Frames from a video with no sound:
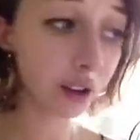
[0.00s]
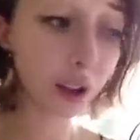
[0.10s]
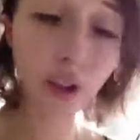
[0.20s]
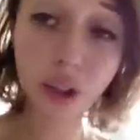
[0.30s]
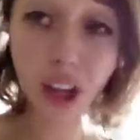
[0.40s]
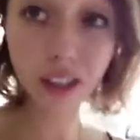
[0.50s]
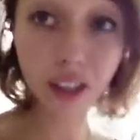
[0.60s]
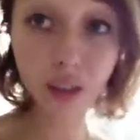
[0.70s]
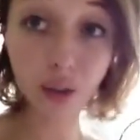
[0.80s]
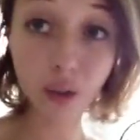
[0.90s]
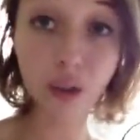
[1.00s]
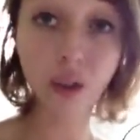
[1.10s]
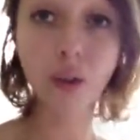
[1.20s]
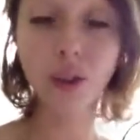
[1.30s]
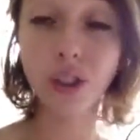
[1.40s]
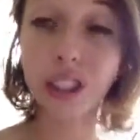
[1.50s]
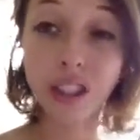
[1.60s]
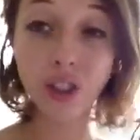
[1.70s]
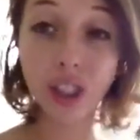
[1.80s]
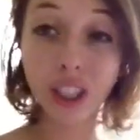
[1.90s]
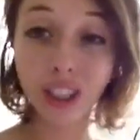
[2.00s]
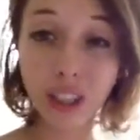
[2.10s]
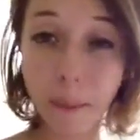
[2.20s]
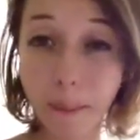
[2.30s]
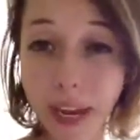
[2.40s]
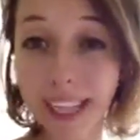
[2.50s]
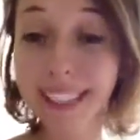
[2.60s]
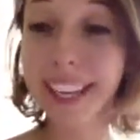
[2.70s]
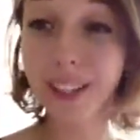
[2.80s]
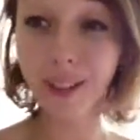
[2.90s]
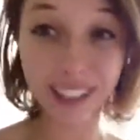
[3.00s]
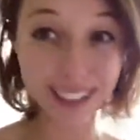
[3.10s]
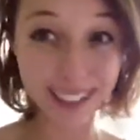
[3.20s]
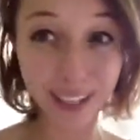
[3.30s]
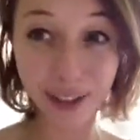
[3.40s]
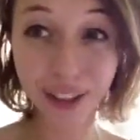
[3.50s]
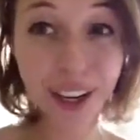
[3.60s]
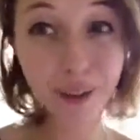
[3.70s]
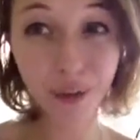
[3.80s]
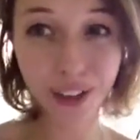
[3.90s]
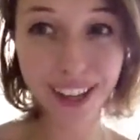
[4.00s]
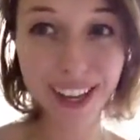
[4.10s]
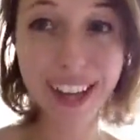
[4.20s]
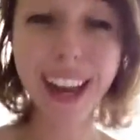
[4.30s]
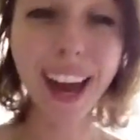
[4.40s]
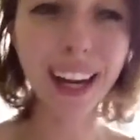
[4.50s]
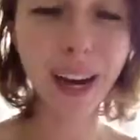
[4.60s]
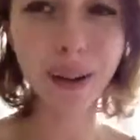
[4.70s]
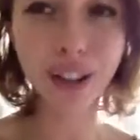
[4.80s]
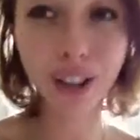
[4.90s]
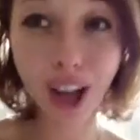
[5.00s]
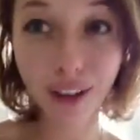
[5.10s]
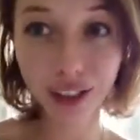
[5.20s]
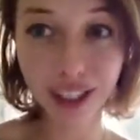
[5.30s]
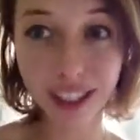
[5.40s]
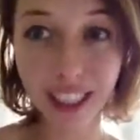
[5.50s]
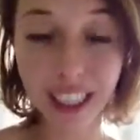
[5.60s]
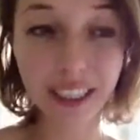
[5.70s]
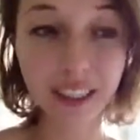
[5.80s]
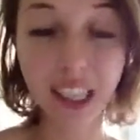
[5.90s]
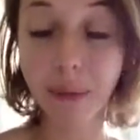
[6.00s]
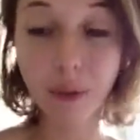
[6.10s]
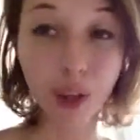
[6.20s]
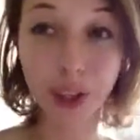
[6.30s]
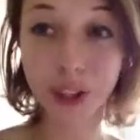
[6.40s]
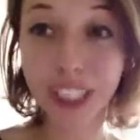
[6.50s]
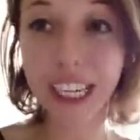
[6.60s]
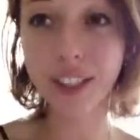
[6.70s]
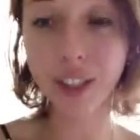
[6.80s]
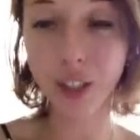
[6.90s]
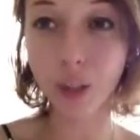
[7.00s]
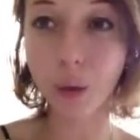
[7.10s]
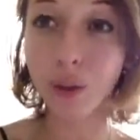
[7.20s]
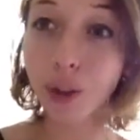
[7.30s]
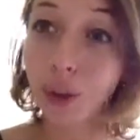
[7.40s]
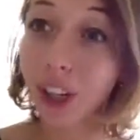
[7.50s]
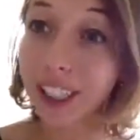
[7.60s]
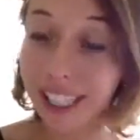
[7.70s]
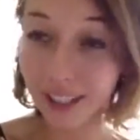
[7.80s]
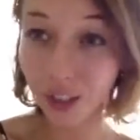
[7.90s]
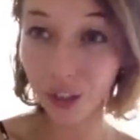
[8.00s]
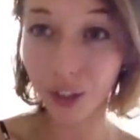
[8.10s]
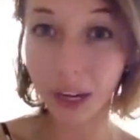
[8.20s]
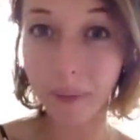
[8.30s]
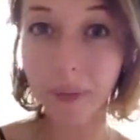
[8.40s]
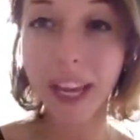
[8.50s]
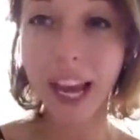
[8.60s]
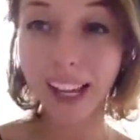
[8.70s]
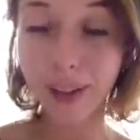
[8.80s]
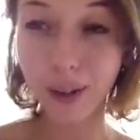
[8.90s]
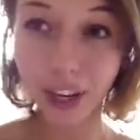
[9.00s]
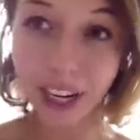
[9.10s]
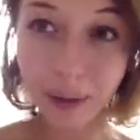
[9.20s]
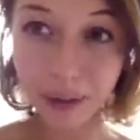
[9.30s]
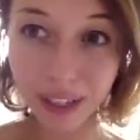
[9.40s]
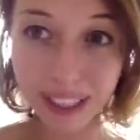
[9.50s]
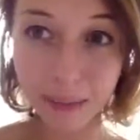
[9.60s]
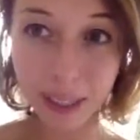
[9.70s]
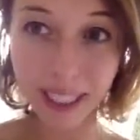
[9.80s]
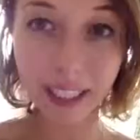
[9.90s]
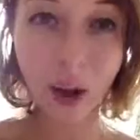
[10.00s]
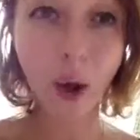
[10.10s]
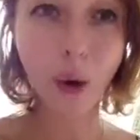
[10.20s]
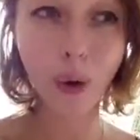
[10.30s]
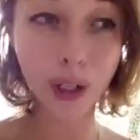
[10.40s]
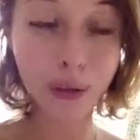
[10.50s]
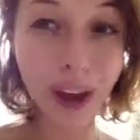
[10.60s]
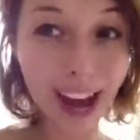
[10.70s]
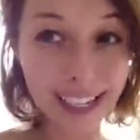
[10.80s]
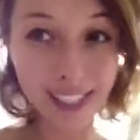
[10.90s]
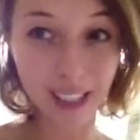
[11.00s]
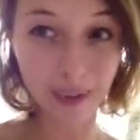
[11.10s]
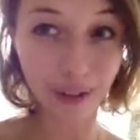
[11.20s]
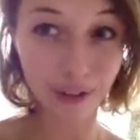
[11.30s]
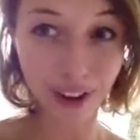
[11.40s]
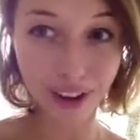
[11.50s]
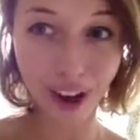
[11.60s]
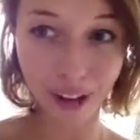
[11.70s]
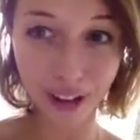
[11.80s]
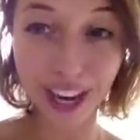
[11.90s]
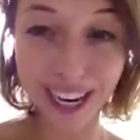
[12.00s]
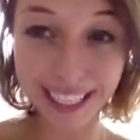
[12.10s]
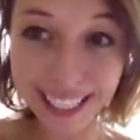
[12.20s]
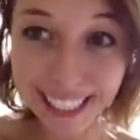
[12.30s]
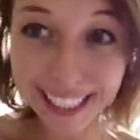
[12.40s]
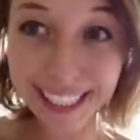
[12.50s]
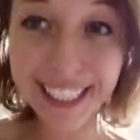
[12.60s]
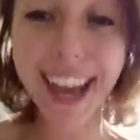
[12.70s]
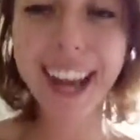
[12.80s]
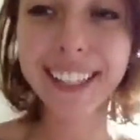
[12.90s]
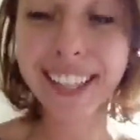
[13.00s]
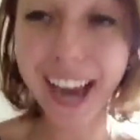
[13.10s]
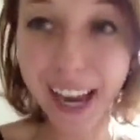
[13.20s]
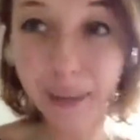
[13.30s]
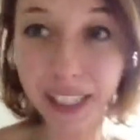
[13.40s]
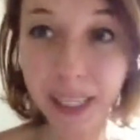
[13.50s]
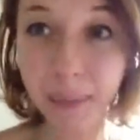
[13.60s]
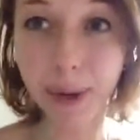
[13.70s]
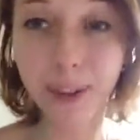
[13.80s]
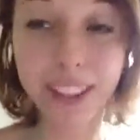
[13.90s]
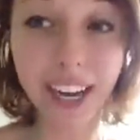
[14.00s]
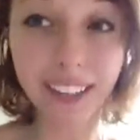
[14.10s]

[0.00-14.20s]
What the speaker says: There's lots of things you can do, so this is just a base and you guys can get creative with it, and I would love to see some of your creations. So if you are on Instagram and you try out my recipe or you add in some fun other ideas, tag me in the post.